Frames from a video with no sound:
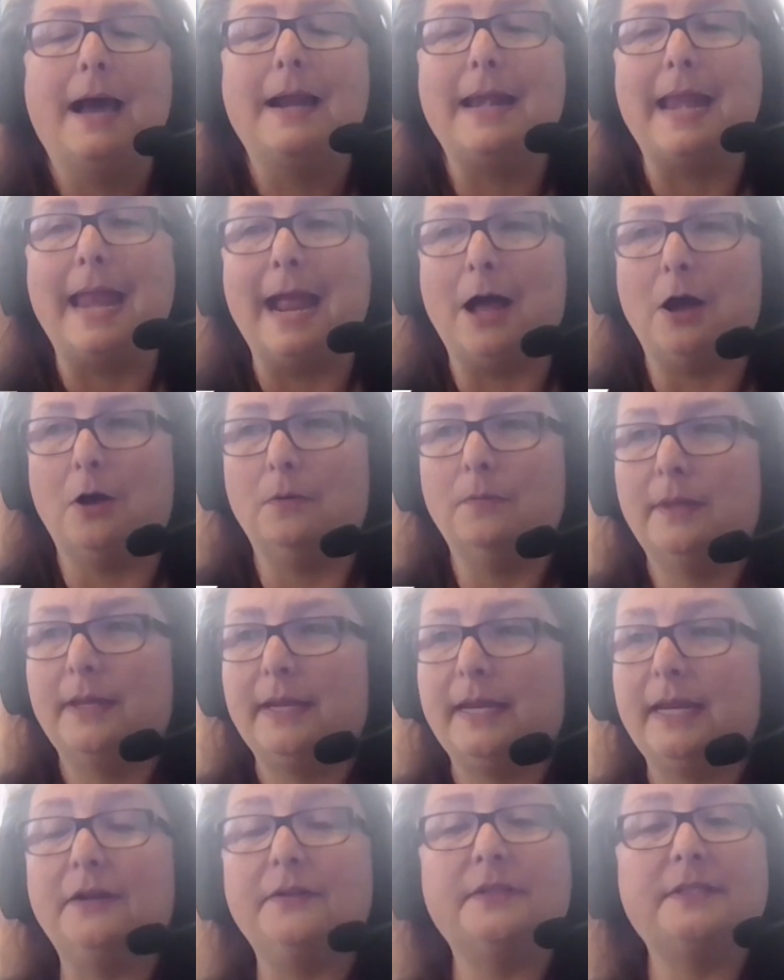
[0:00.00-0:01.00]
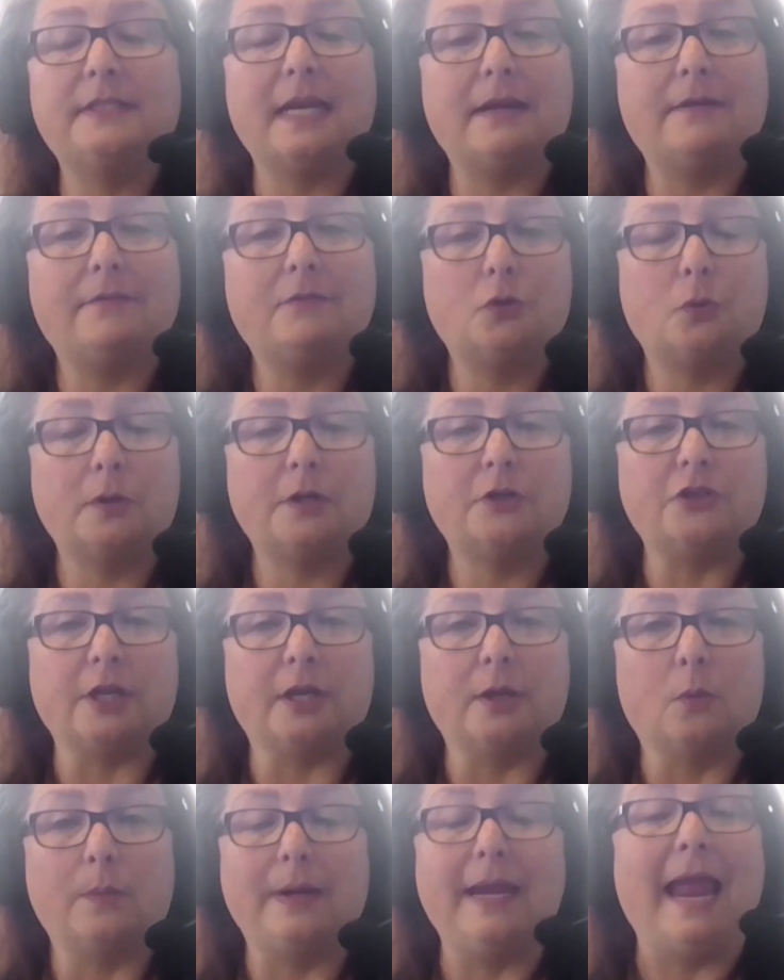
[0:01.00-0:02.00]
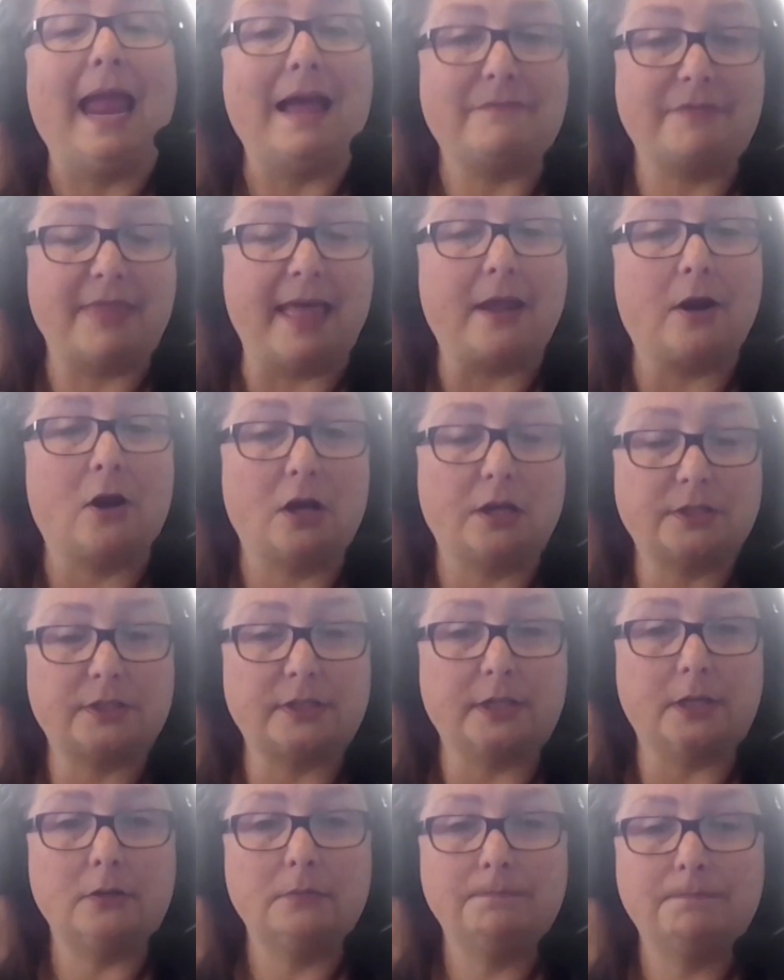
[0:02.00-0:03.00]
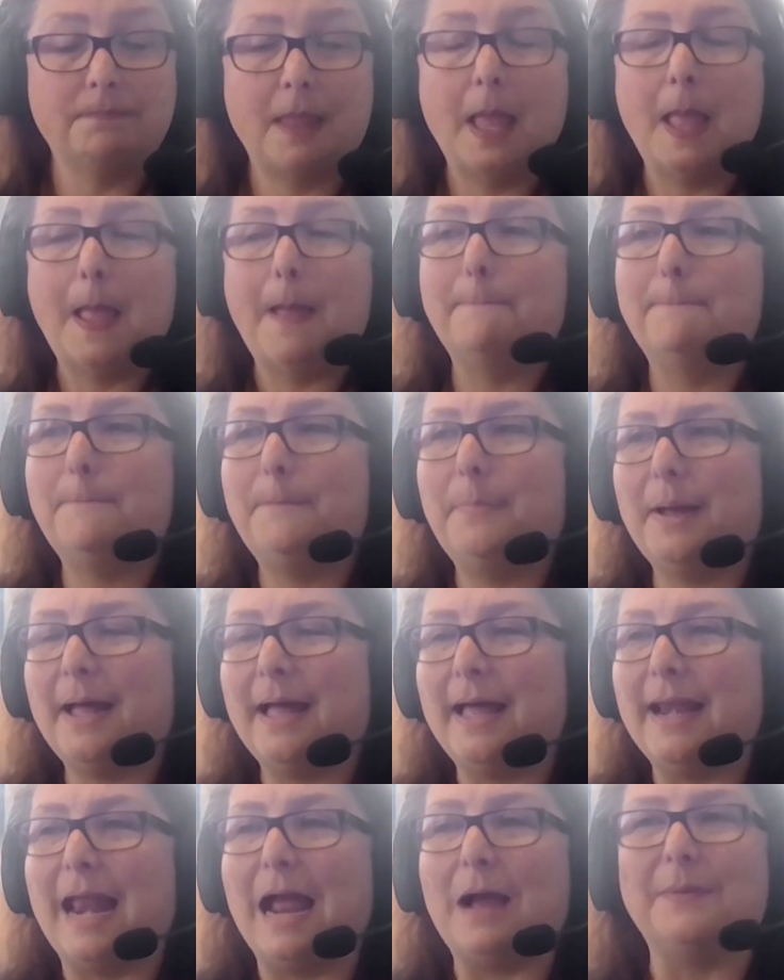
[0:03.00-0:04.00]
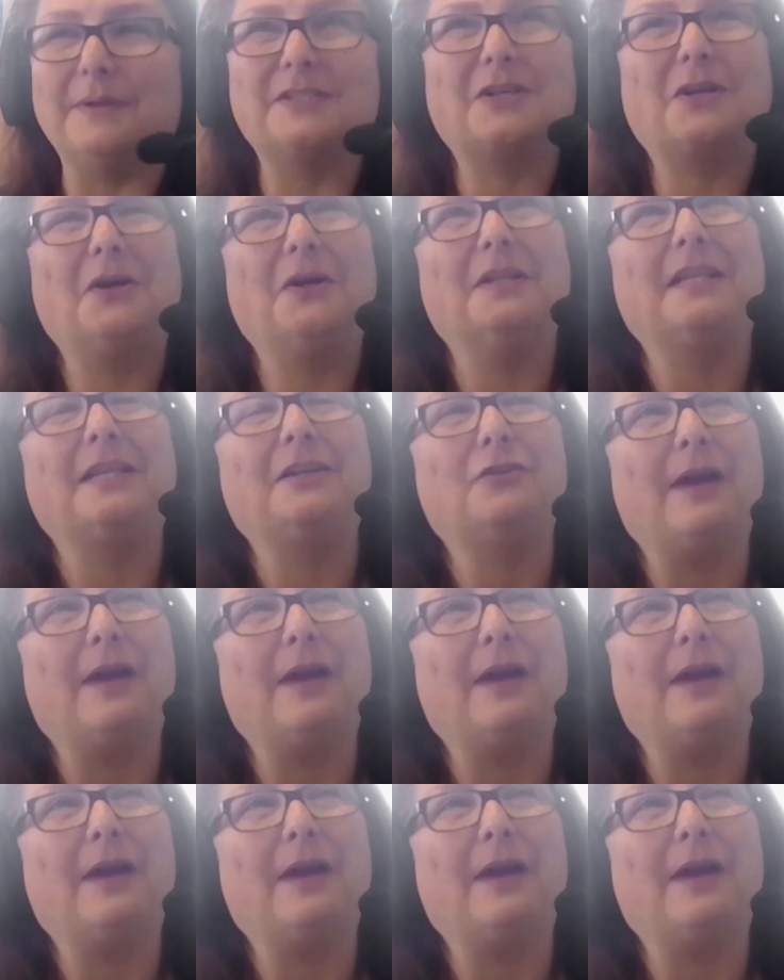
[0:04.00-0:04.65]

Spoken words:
Now, here in the state of Georgia, we have that also. But how it's currently